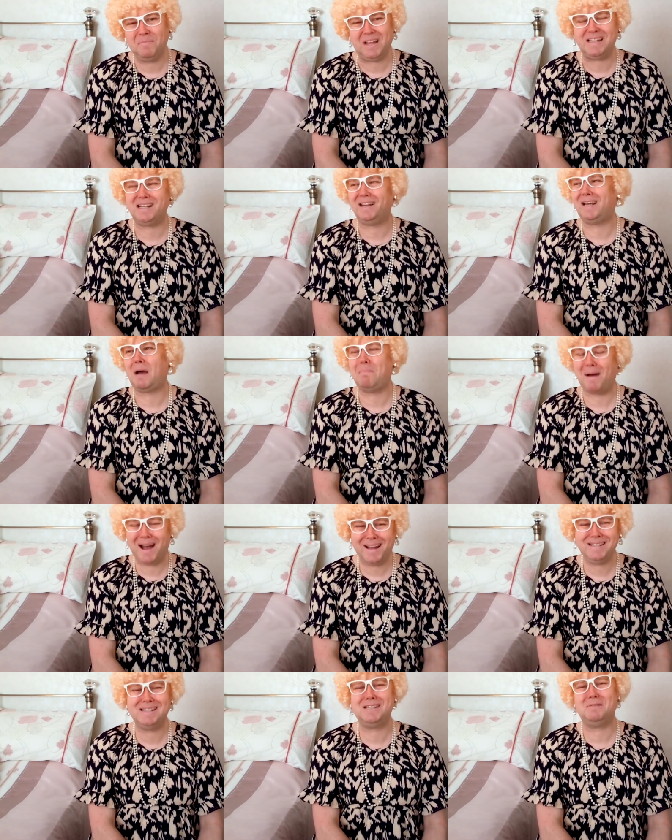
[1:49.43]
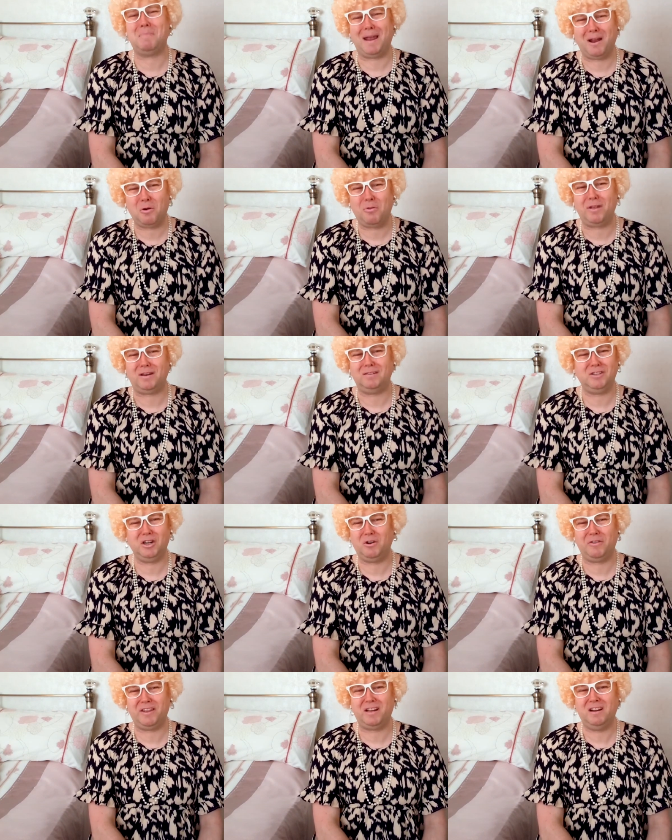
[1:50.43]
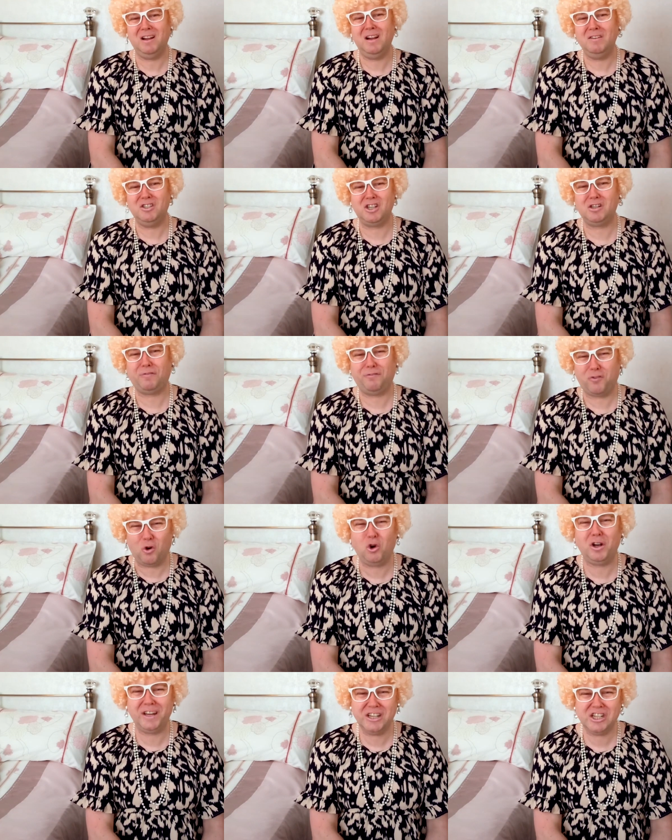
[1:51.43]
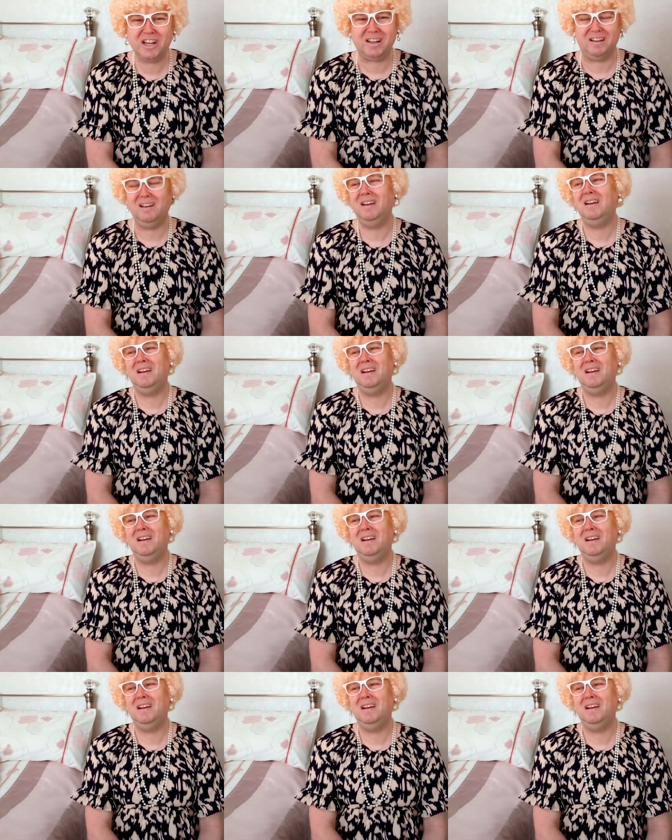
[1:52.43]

He's like a bad smell that, you know, that just follows you.